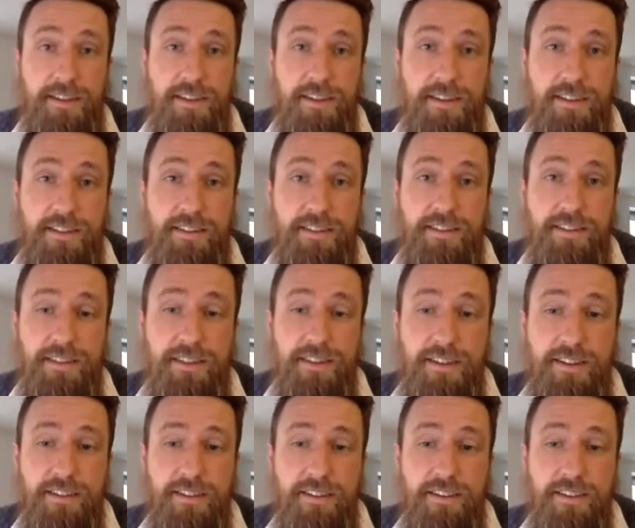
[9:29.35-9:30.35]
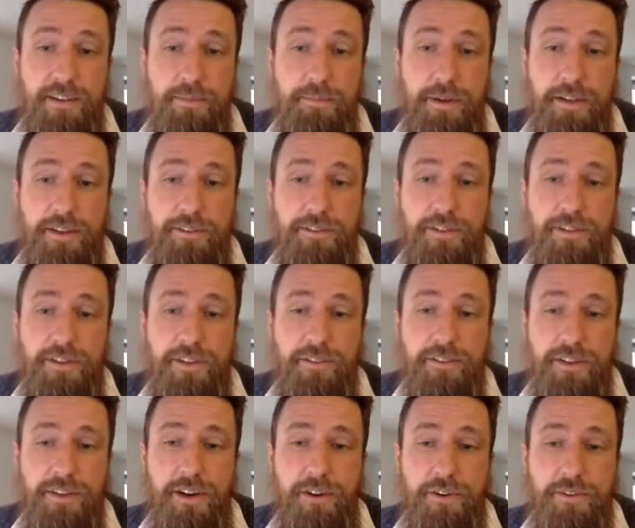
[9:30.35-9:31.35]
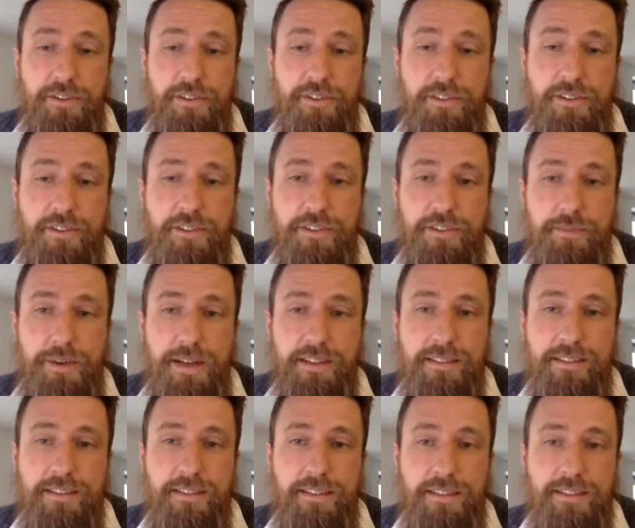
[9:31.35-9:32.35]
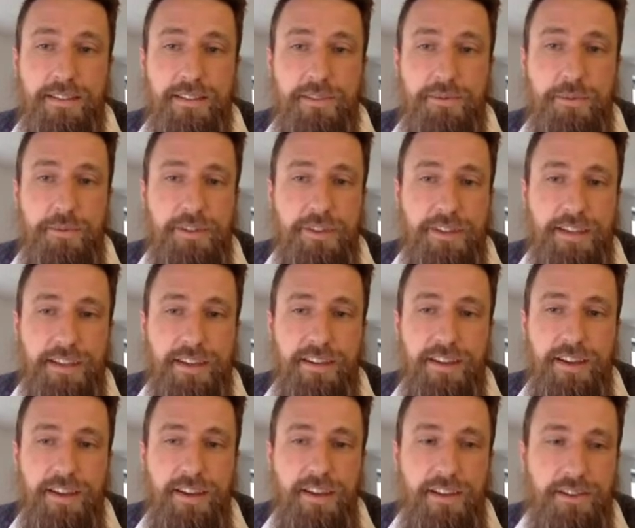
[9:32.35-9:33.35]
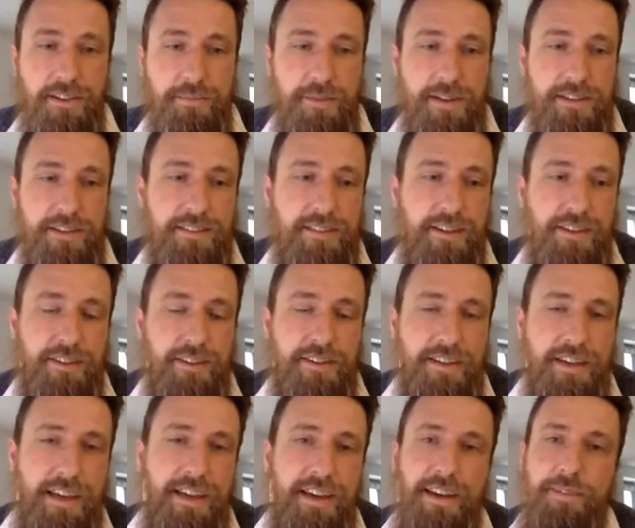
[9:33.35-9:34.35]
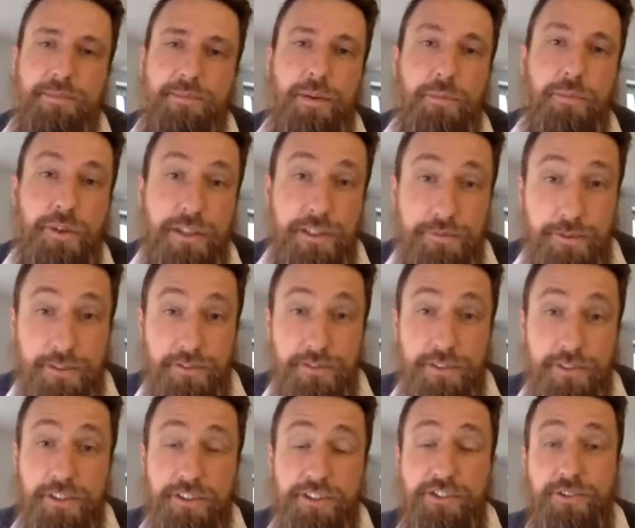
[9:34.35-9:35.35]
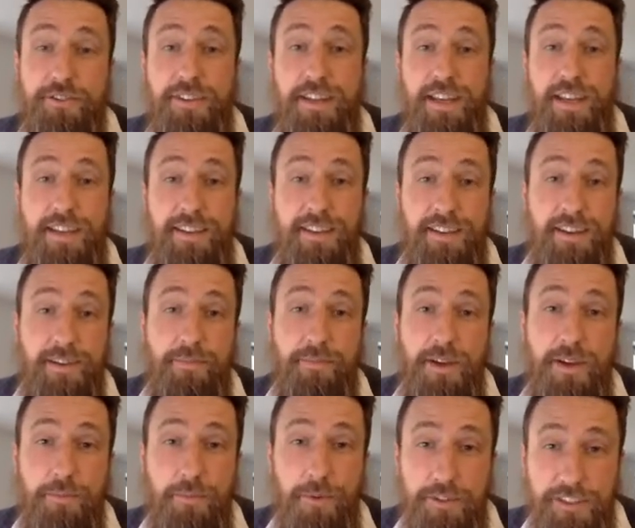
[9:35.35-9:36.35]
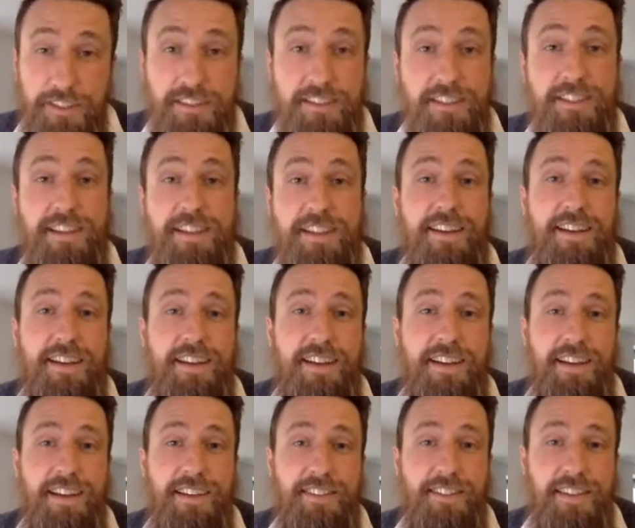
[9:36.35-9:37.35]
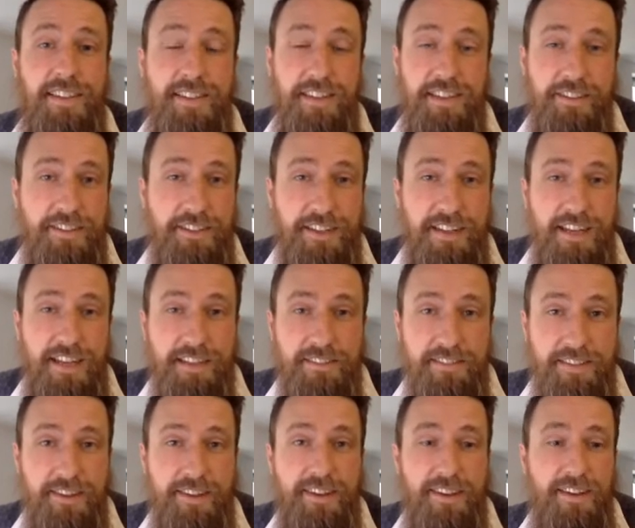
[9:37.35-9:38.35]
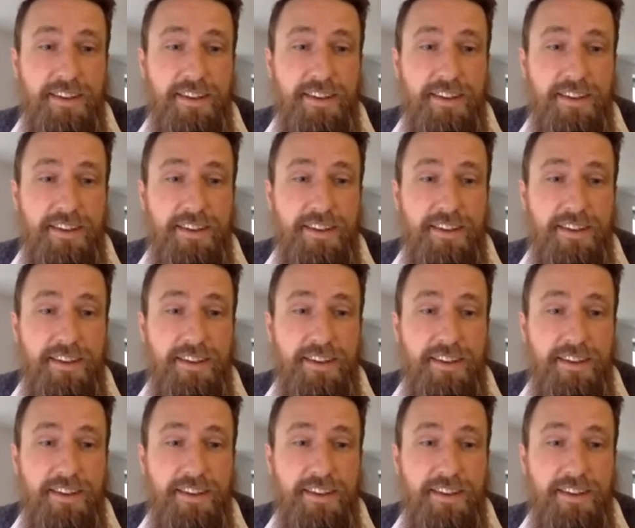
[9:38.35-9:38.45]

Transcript: And depending on how your mindset is working, you may say, okay, I'm ready for storage today. I want it, and then you can have it.